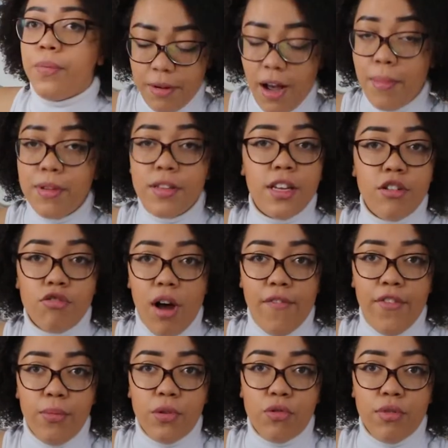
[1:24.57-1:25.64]
But I'm just gonna try and
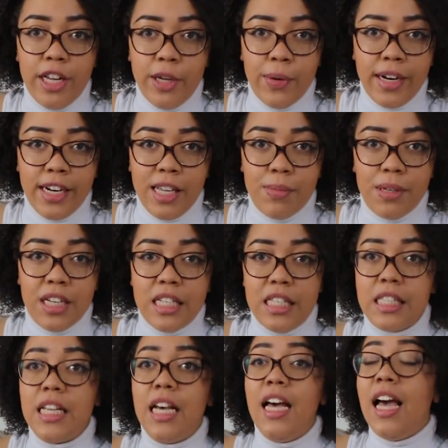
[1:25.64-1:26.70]
film this really quickly
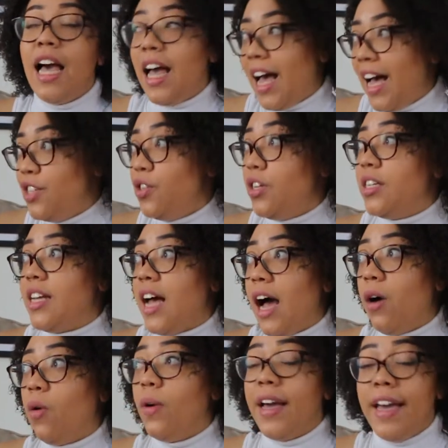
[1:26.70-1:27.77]
because, as you can
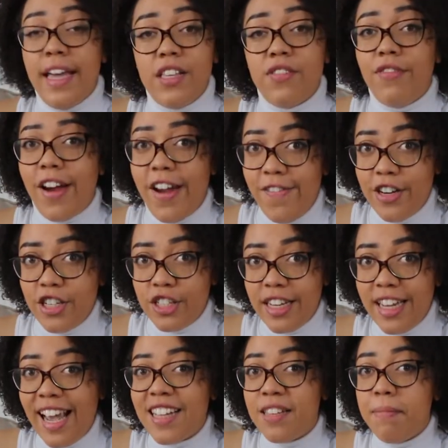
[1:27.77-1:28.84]
tell, he's very fidgety.
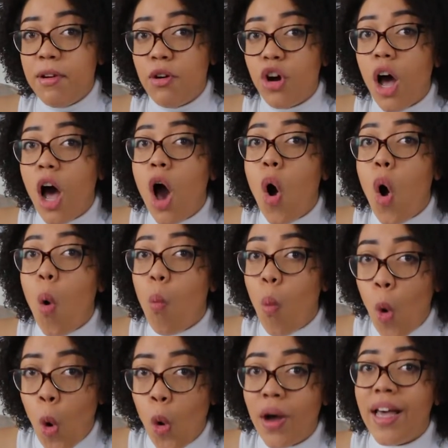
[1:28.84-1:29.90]
He hasn't been on a
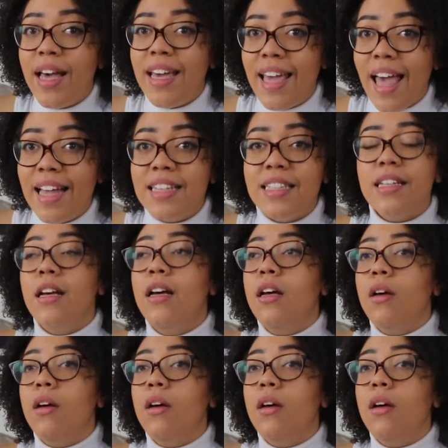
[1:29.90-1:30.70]
yet.